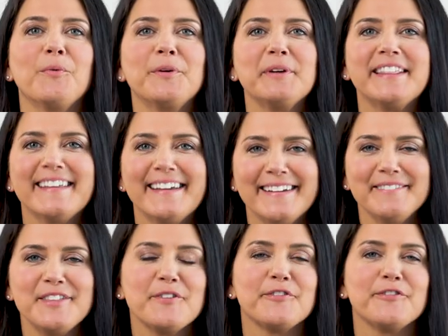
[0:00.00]
When we think
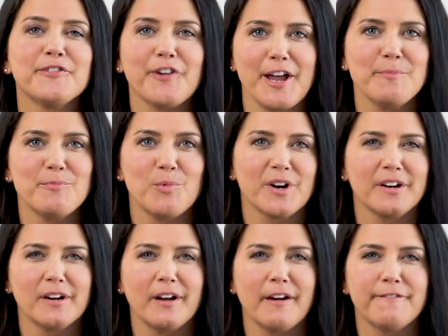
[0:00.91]
of the
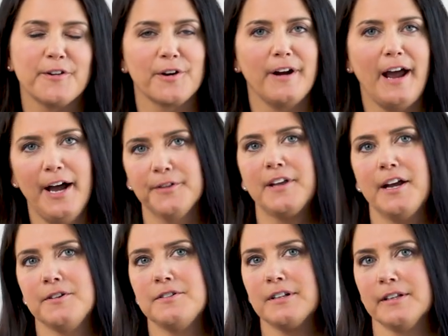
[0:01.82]
framework for
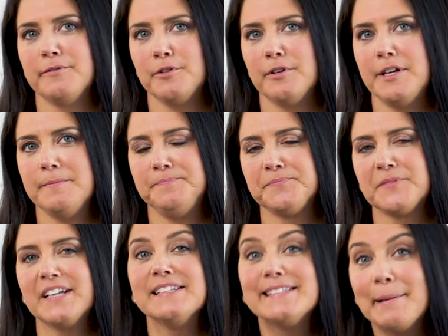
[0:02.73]
healthcare delivery,
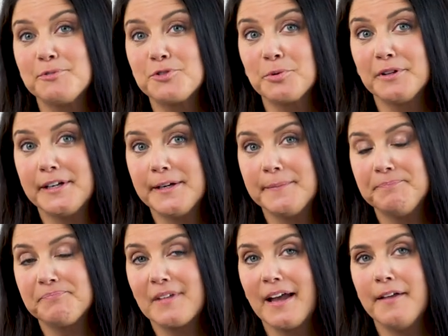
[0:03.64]
conceptually,
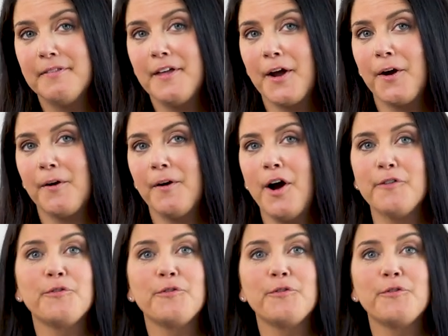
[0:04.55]
there are